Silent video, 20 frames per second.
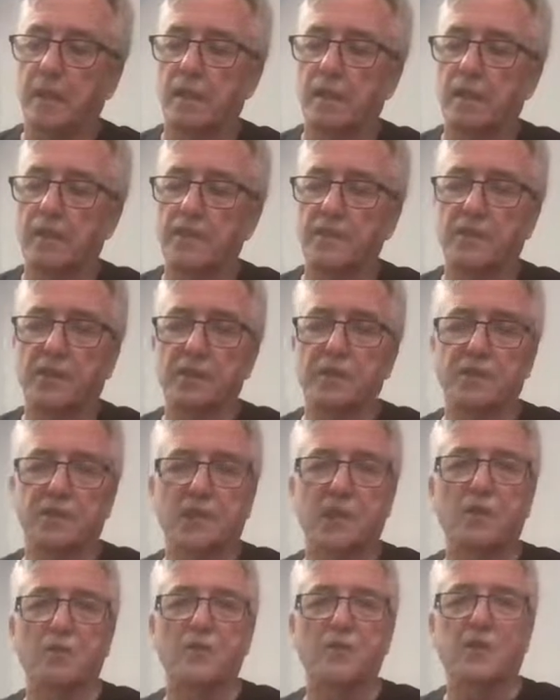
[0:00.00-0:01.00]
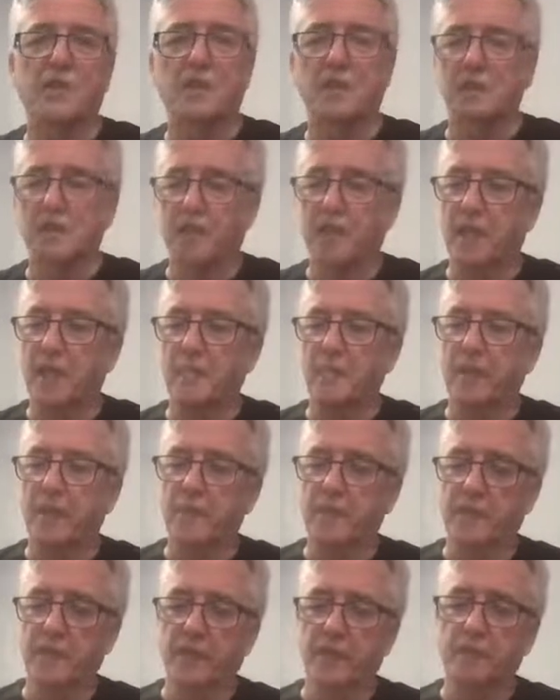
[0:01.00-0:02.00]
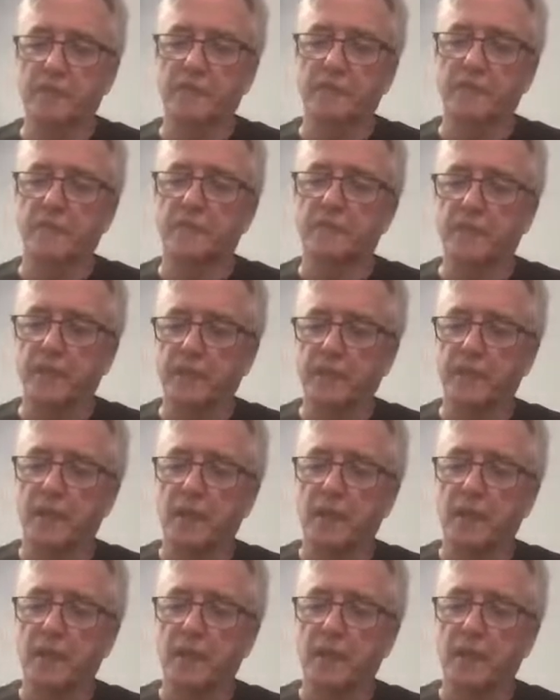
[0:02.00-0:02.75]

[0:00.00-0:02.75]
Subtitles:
it's not scale scenes, I can't remember the name of it, but